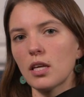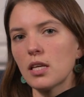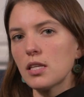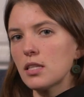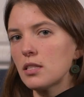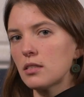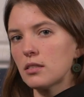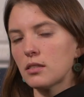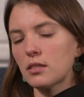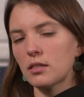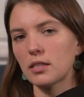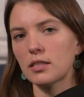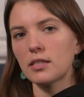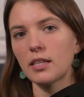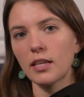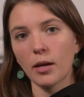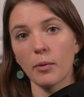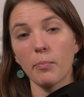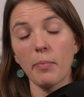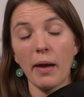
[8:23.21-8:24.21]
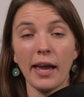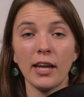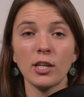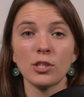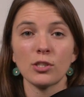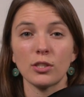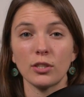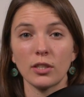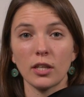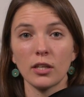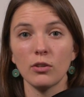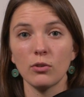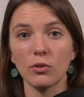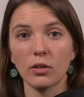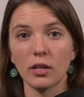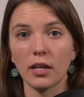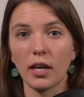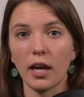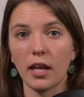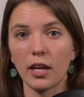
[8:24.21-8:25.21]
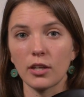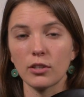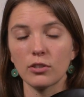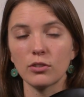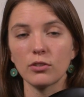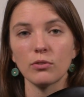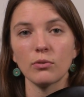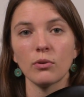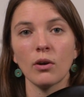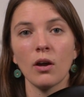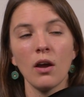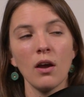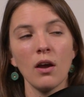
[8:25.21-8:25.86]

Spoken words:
is the syncopation that you can get into.